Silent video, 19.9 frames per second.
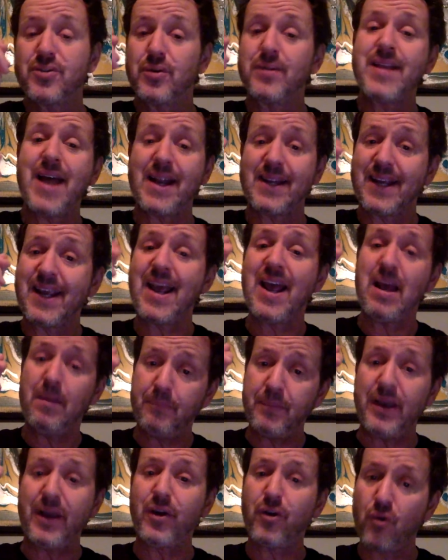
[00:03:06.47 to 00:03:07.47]
so that can't
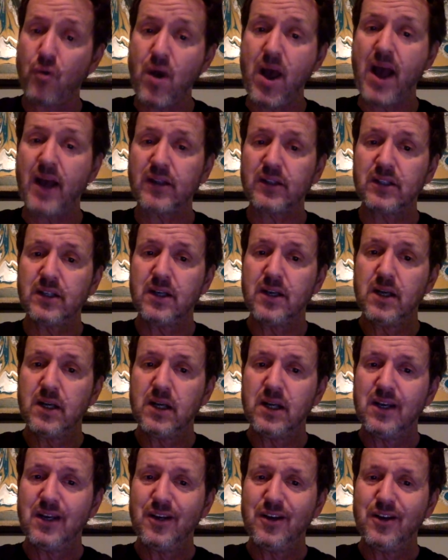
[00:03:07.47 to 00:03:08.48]
be correct,
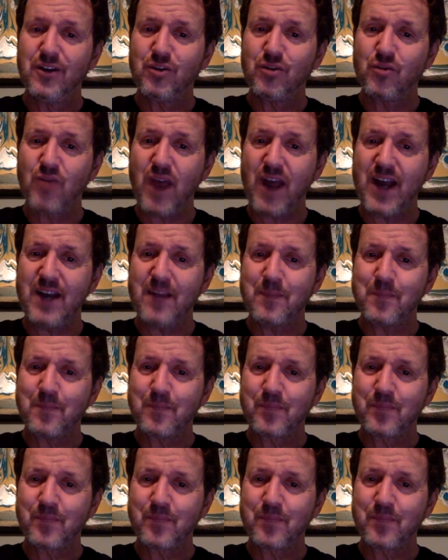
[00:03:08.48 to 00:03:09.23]
right?